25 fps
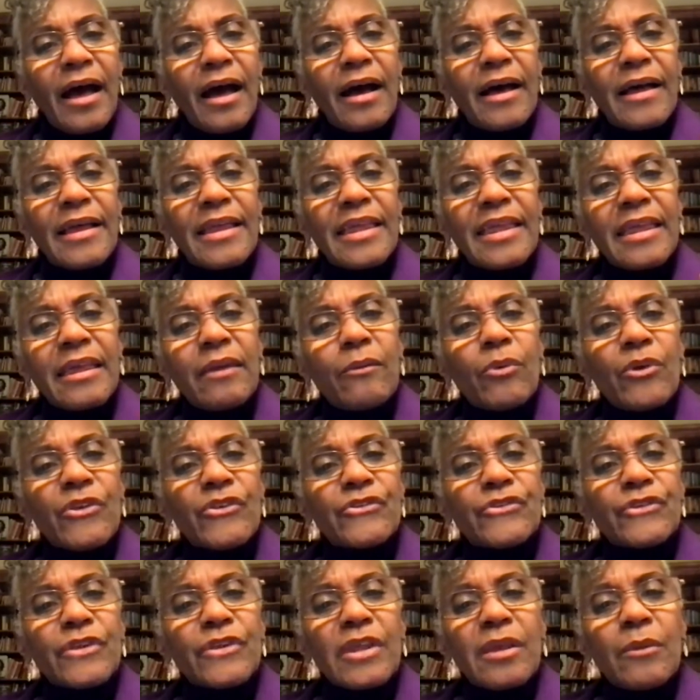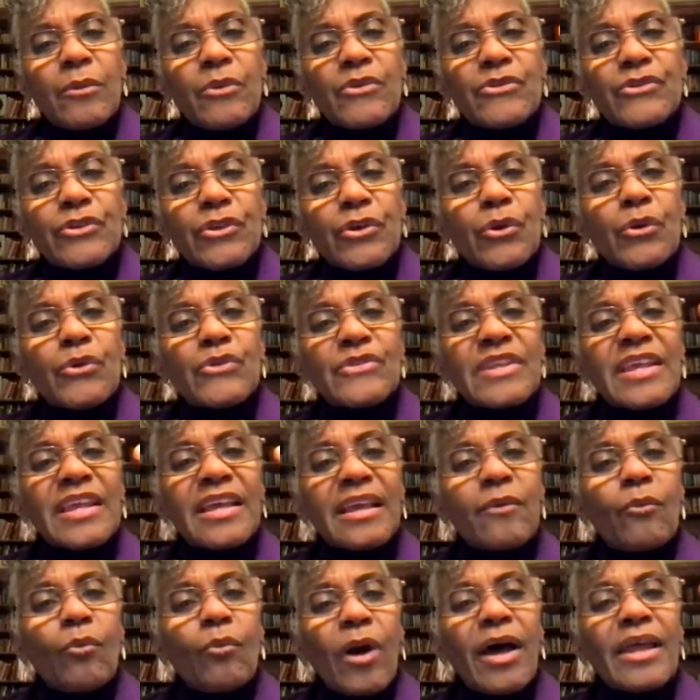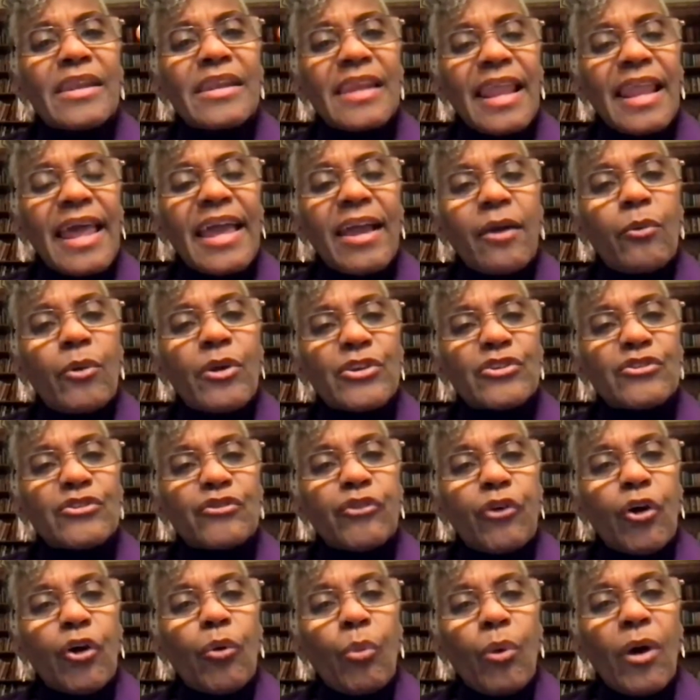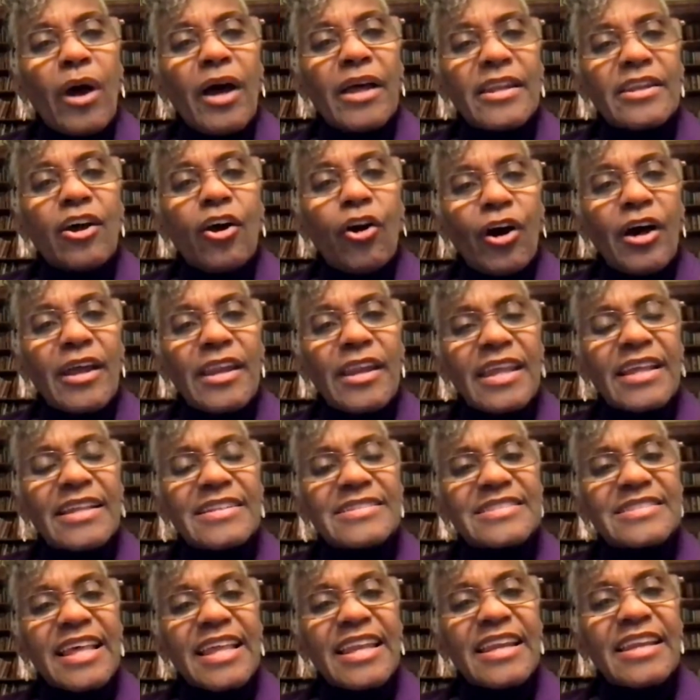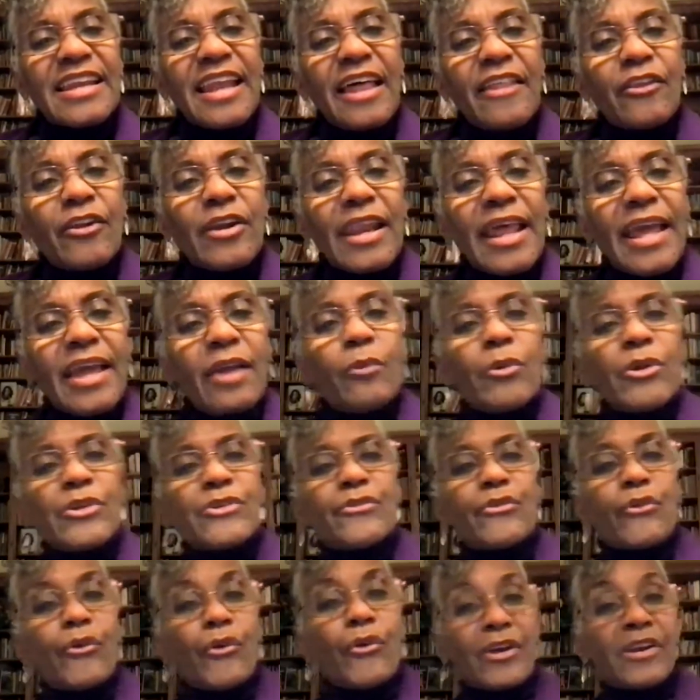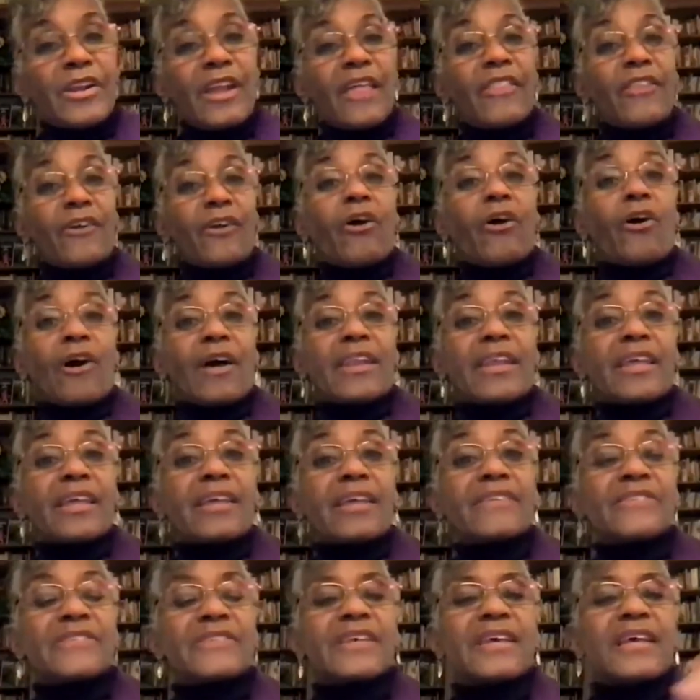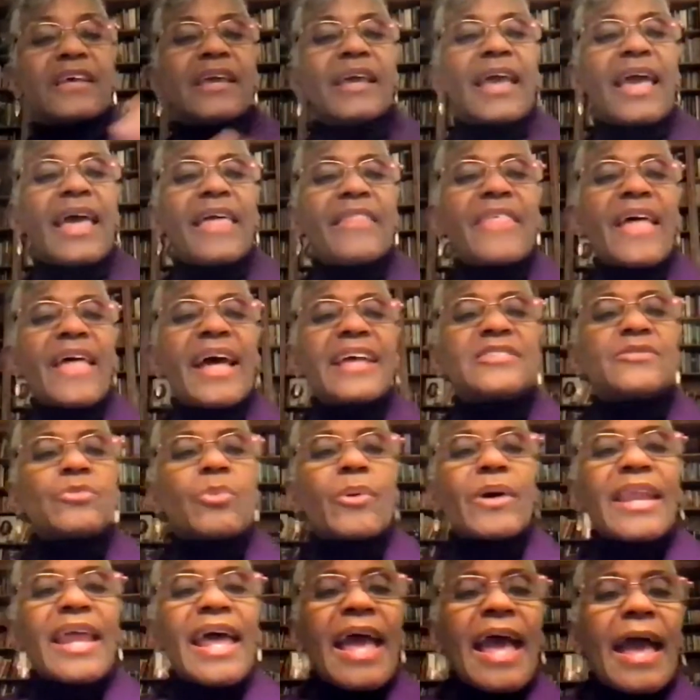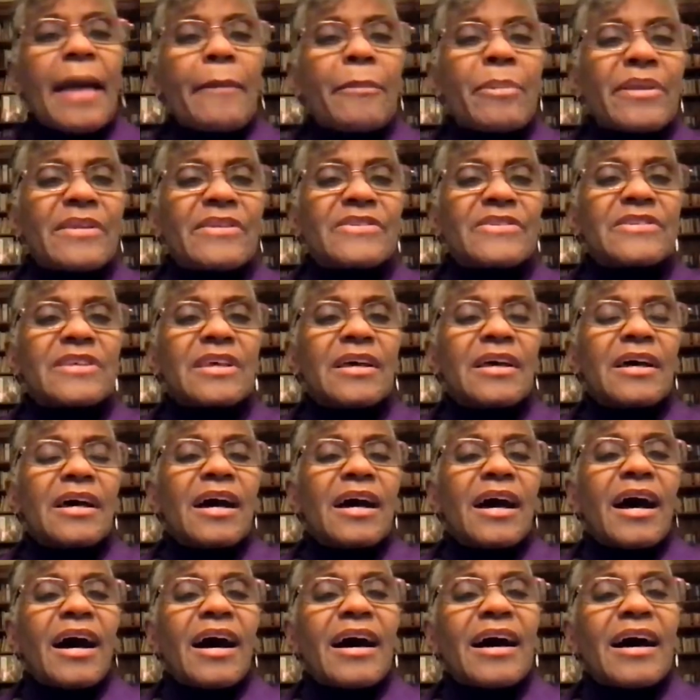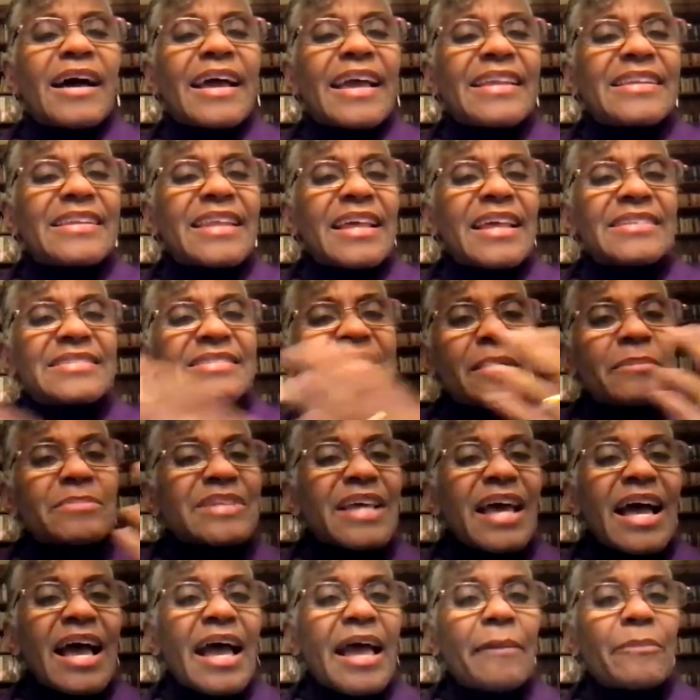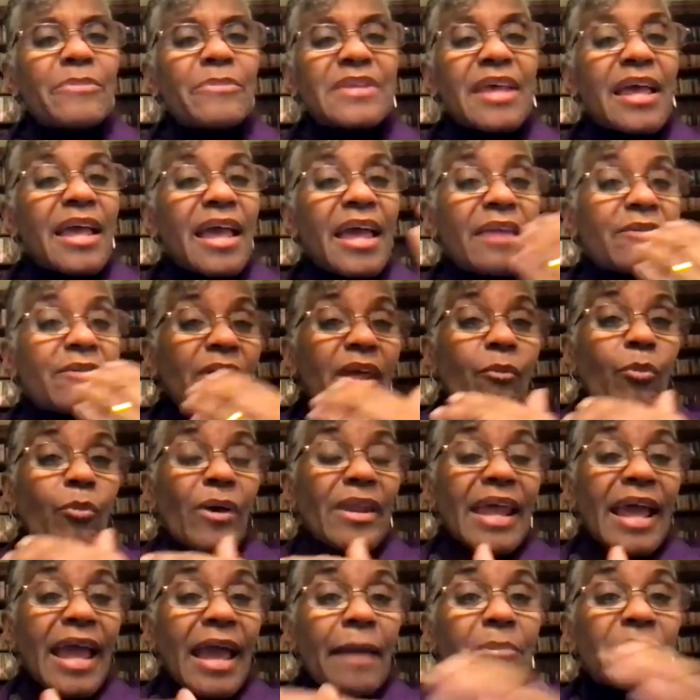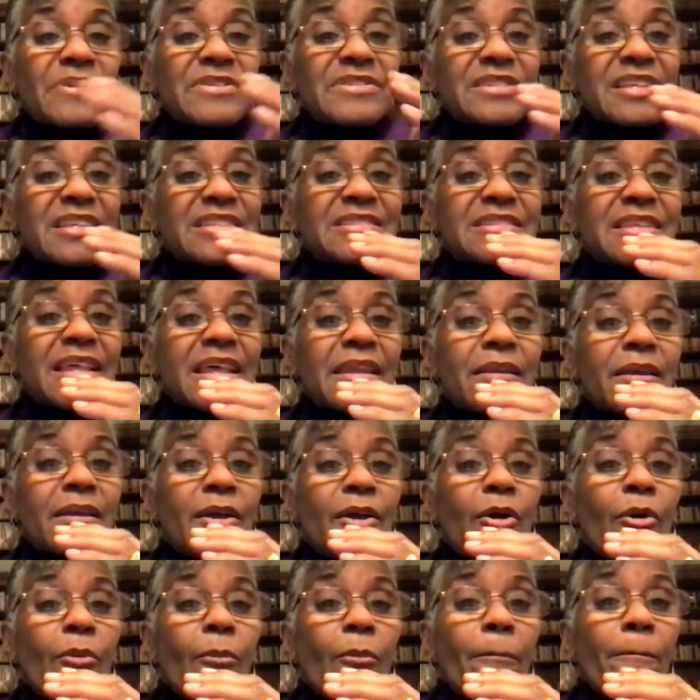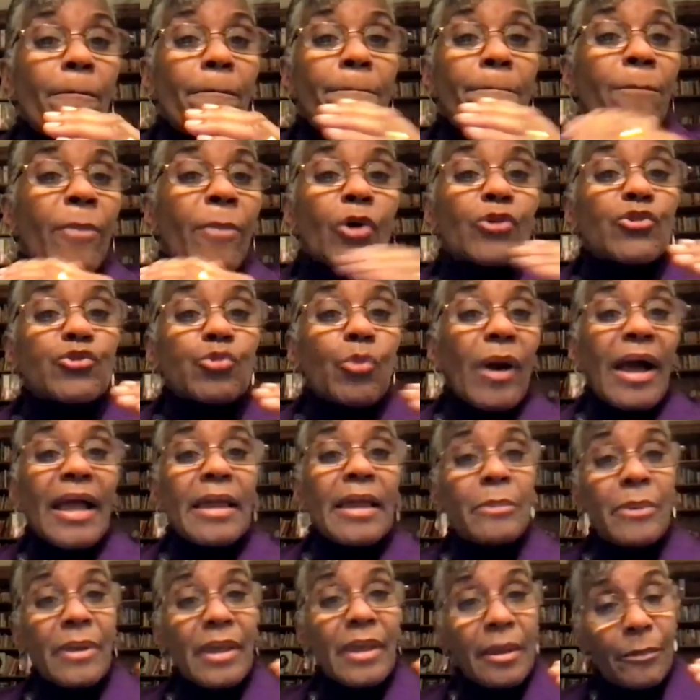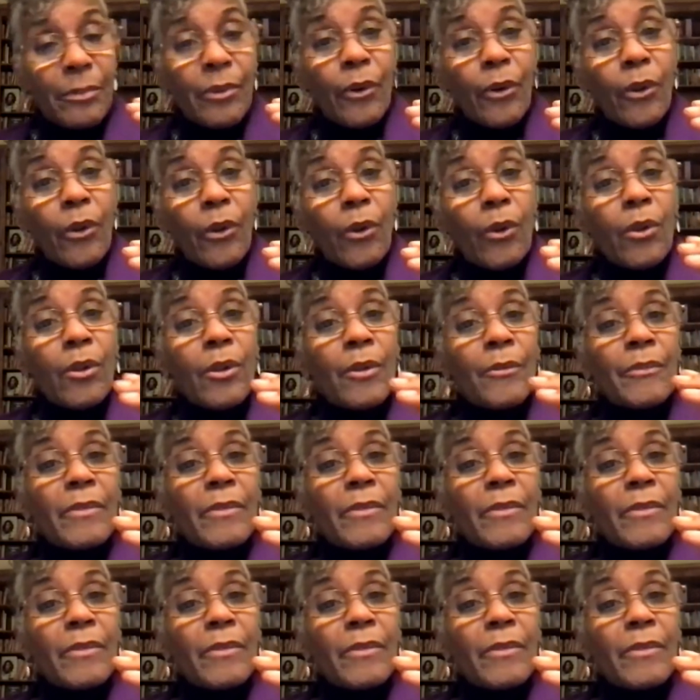He was using one language for one audience and another language for another audience. And that's what happens. And sometimes what happens is that most white people